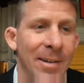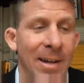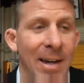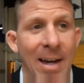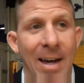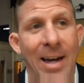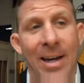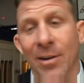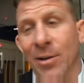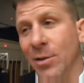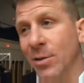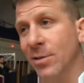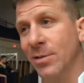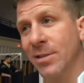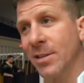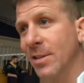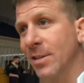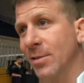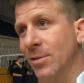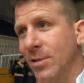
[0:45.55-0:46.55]
I don't know. It was,
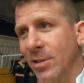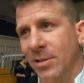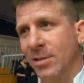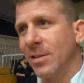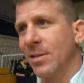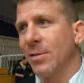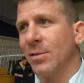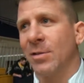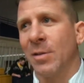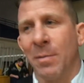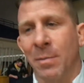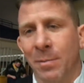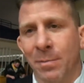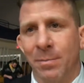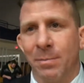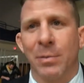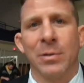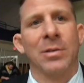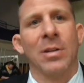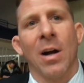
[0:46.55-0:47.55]
just, it was, just, it was a
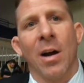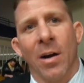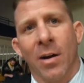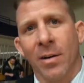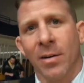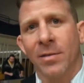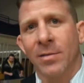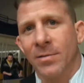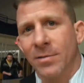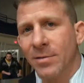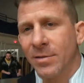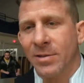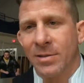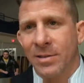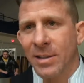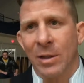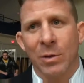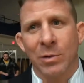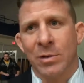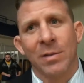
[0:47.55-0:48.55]
bizarre
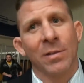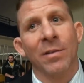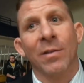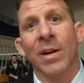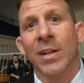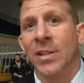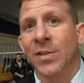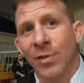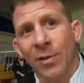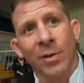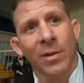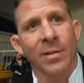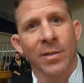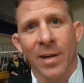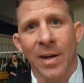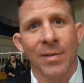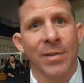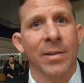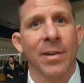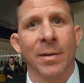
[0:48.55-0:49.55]
sequence of events for
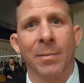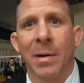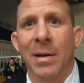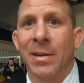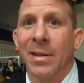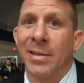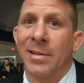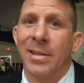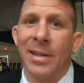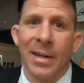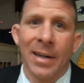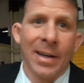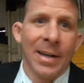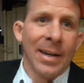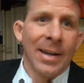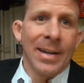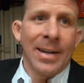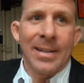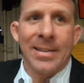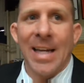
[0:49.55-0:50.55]
everything. My thing is,
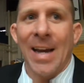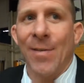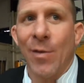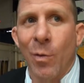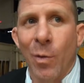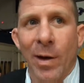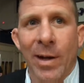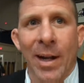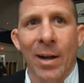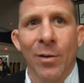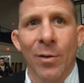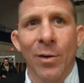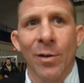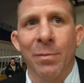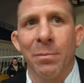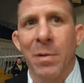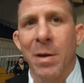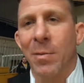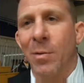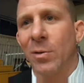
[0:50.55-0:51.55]
it's heavyweight. I don't know
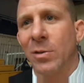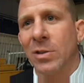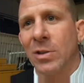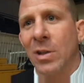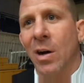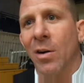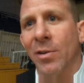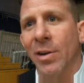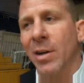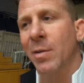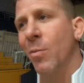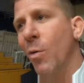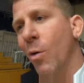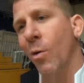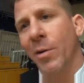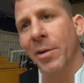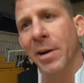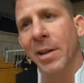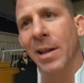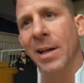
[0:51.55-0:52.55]
if Mimo was stalled
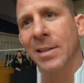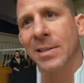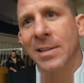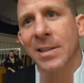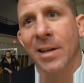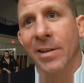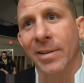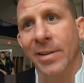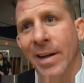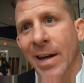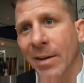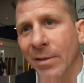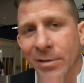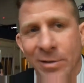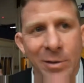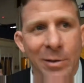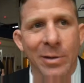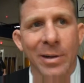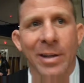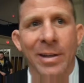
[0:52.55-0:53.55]
anymore any less than the other guy was
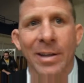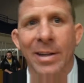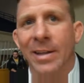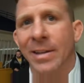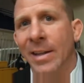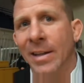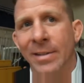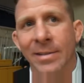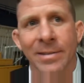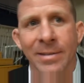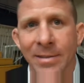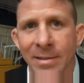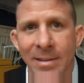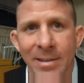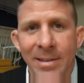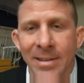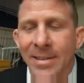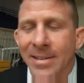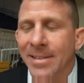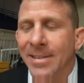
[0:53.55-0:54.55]
doing anything, and then
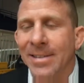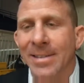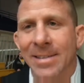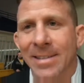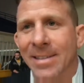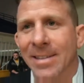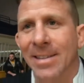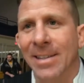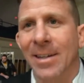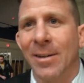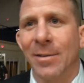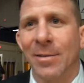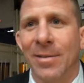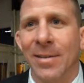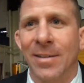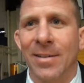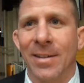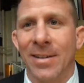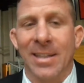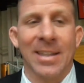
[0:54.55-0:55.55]
you know,
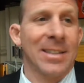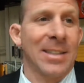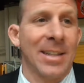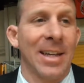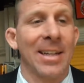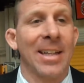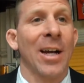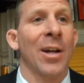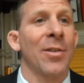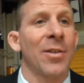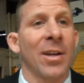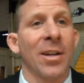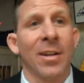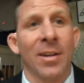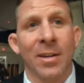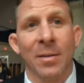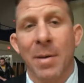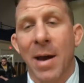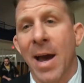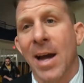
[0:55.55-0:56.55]
he gets a takedown at the end
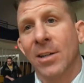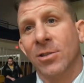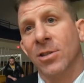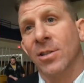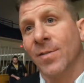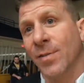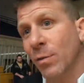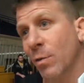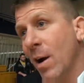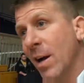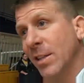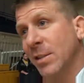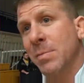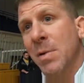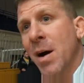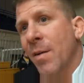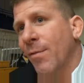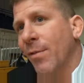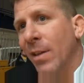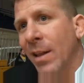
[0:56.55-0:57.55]
of the match, and if he rides him
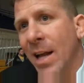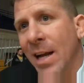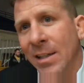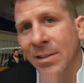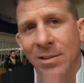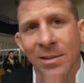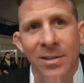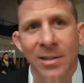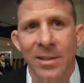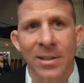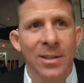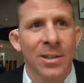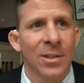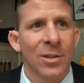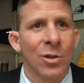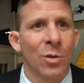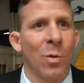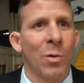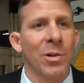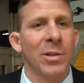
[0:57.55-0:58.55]
out for the last
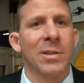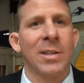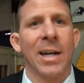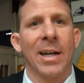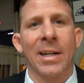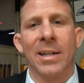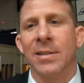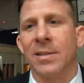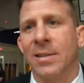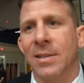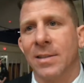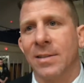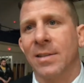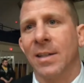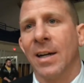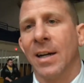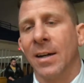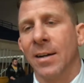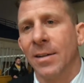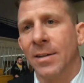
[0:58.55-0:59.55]
20 seconds, it's
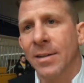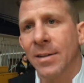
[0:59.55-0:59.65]
uh,